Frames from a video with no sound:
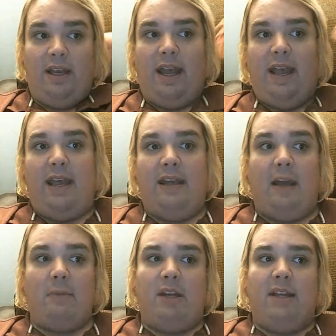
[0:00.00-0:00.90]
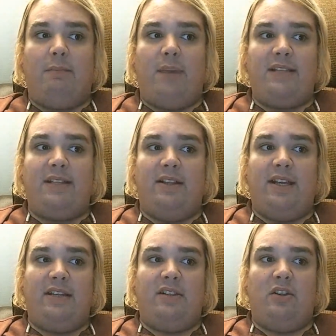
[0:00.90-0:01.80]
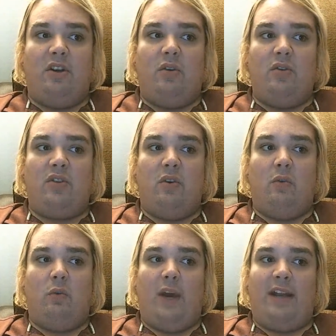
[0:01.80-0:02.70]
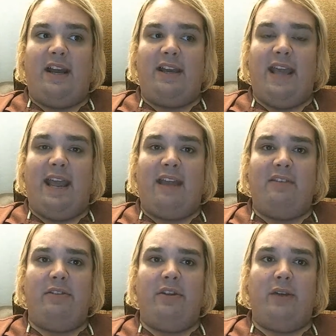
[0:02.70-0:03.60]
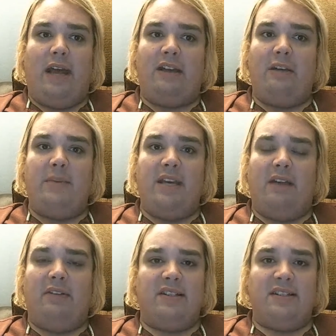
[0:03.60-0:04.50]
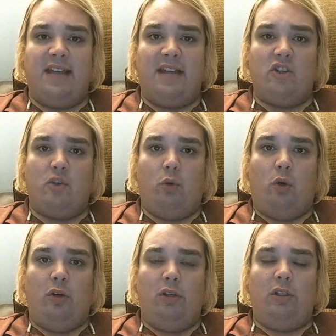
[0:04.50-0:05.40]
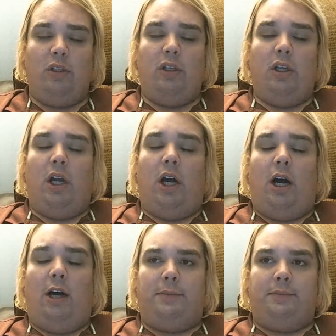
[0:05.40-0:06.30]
And I'm going to basically get to those when I can. They're not going to be on the schedule. Um,